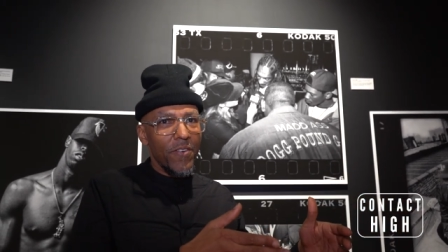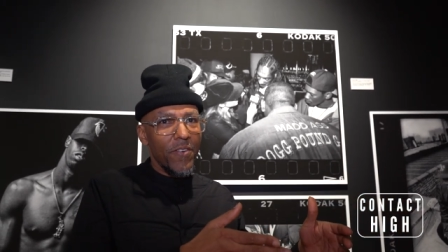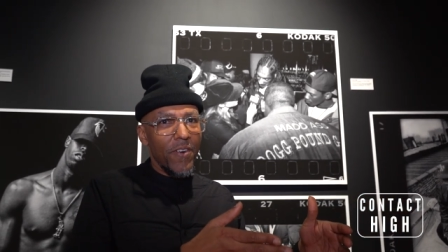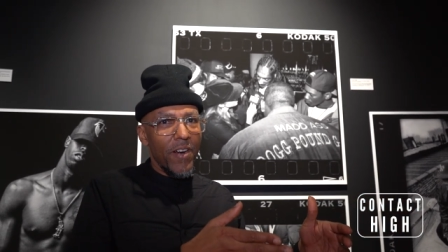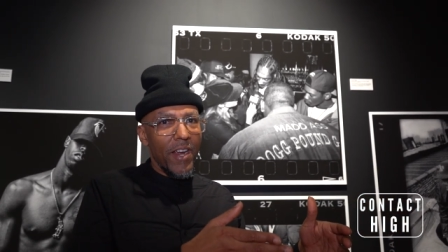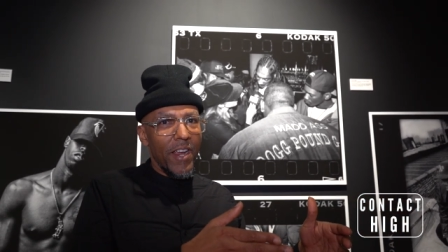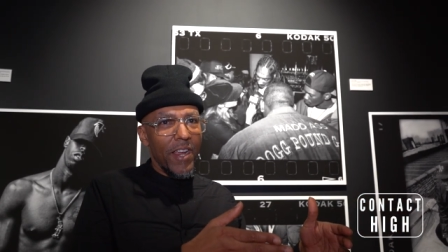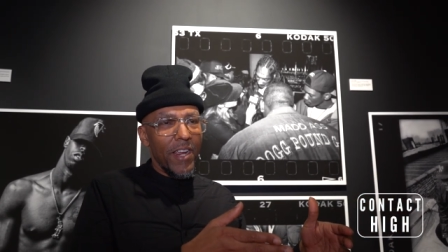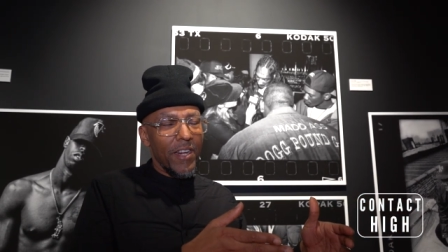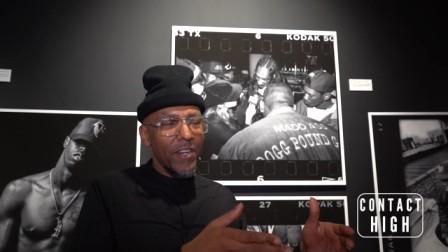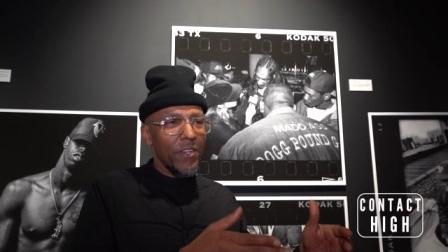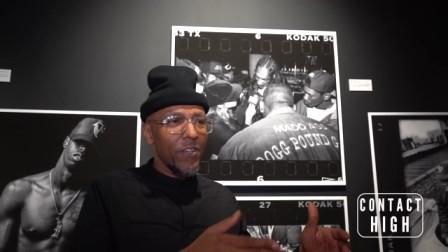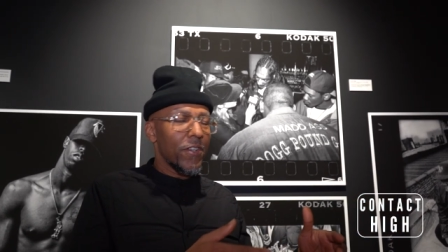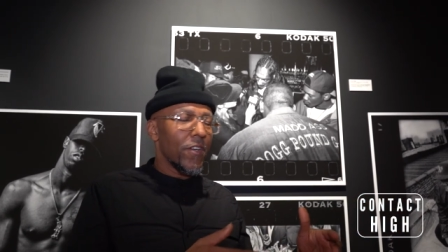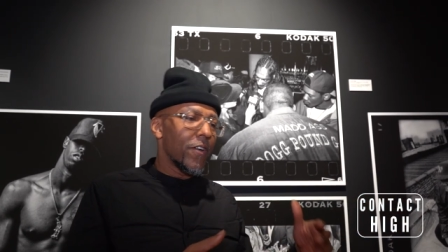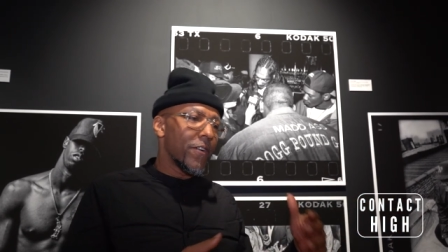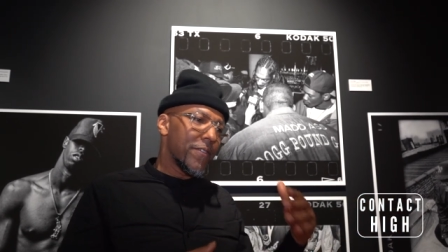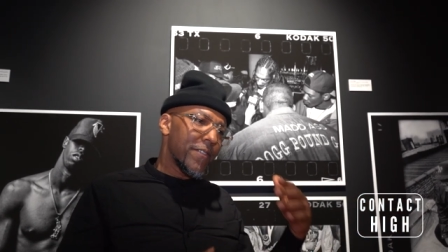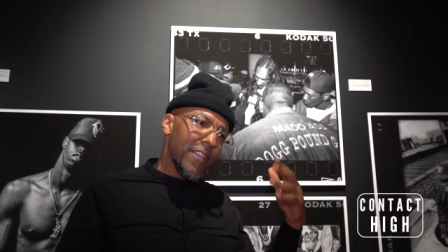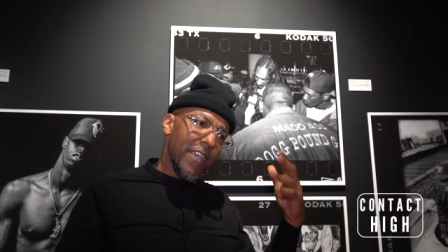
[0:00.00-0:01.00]
right? And you
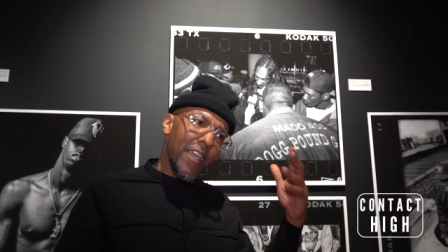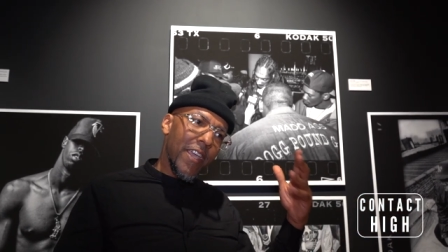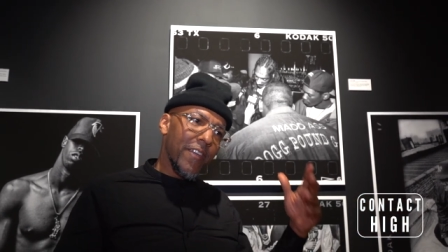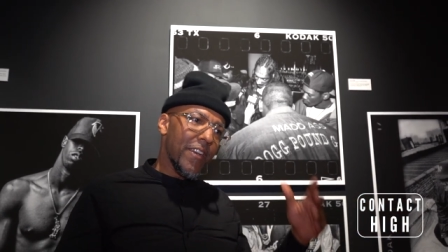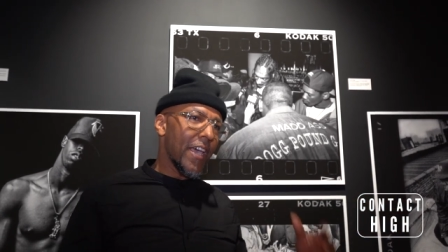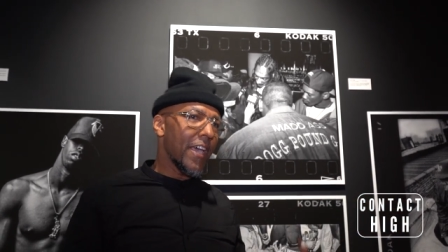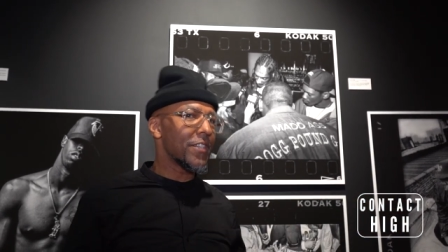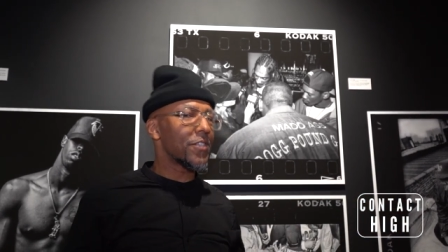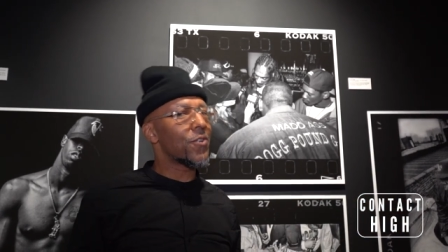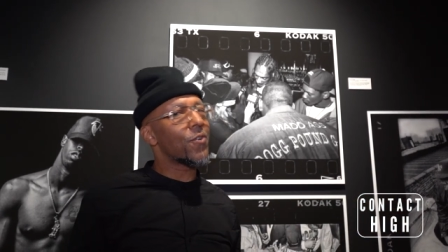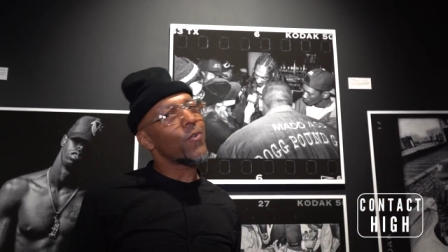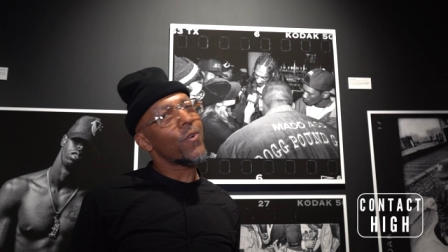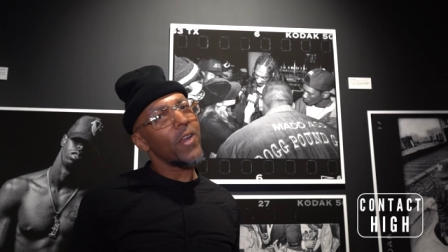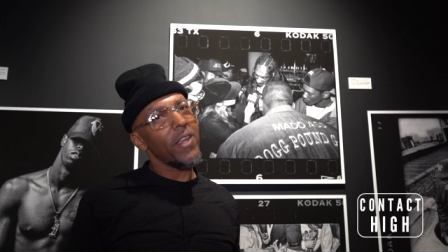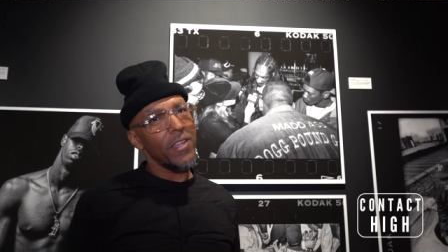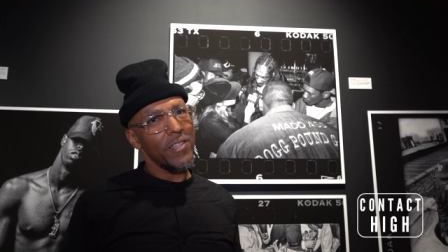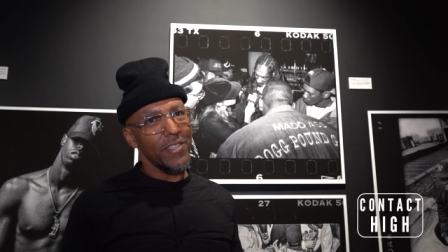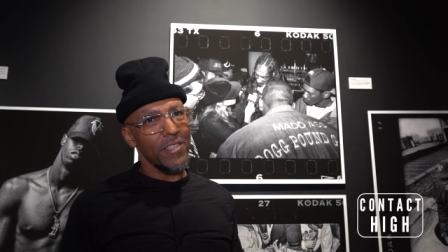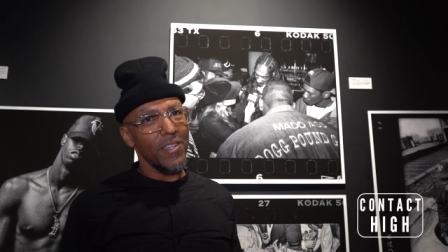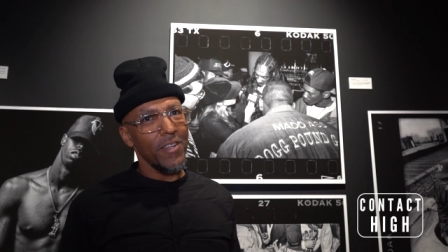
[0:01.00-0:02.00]
go, damn, that's
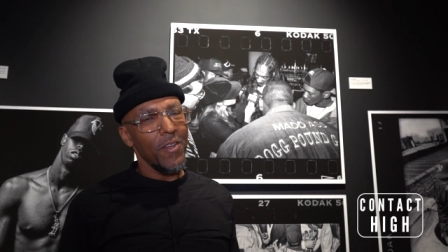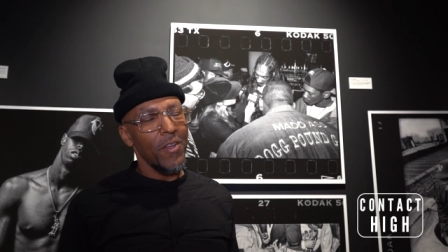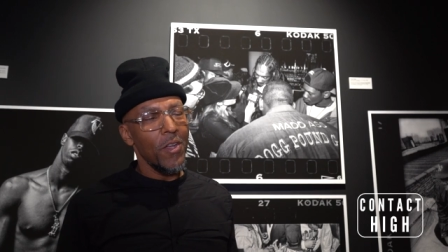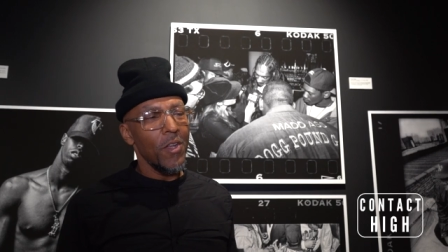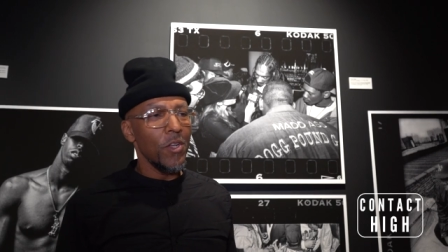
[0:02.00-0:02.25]
crazy.